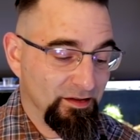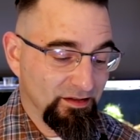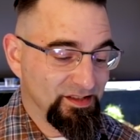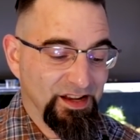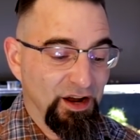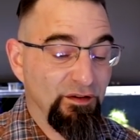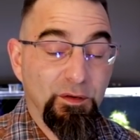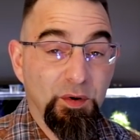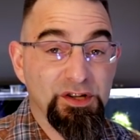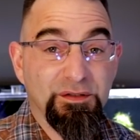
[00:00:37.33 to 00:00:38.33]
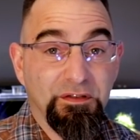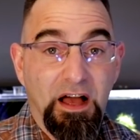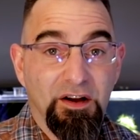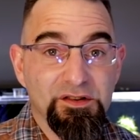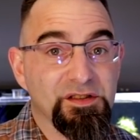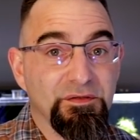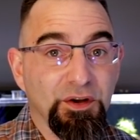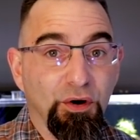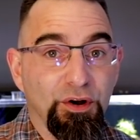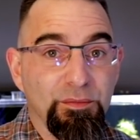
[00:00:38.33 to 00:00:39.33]
It'll send off a bunch of flowers if you
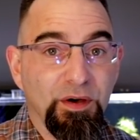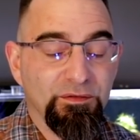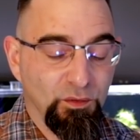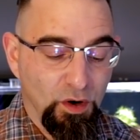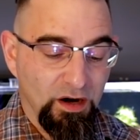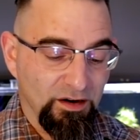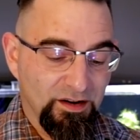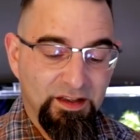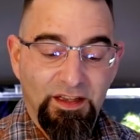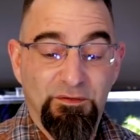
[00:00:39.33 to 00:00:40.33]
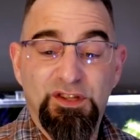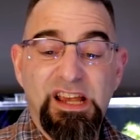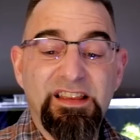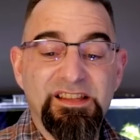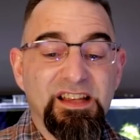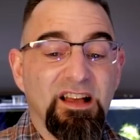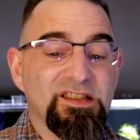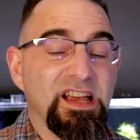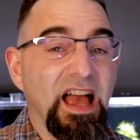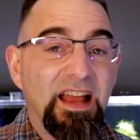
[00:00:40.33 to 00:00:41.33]
grow it above the water. If you take this
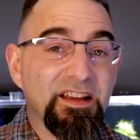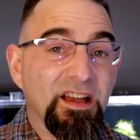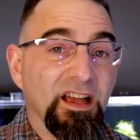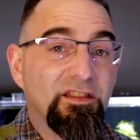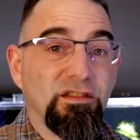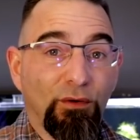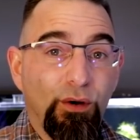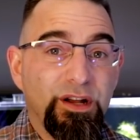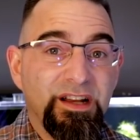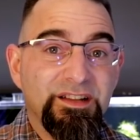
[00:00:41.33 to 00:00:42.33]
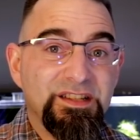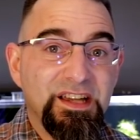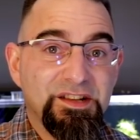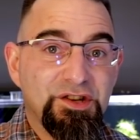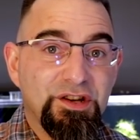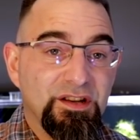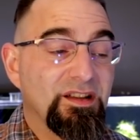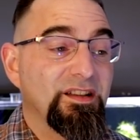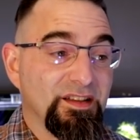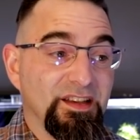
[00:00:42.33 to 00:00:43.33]
outside and throw it in a ditch,
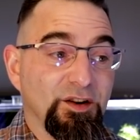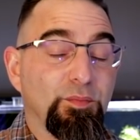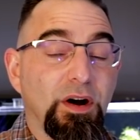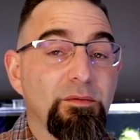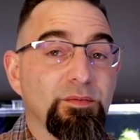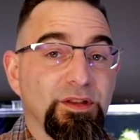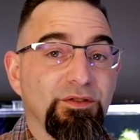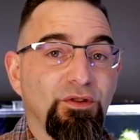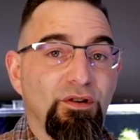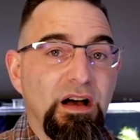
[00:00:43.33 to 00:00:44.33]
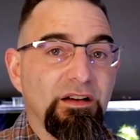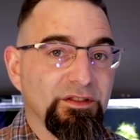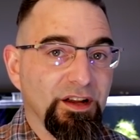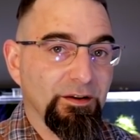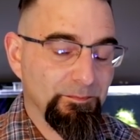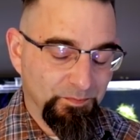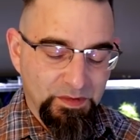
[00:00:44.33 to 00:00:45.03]
it'll probably grow out there.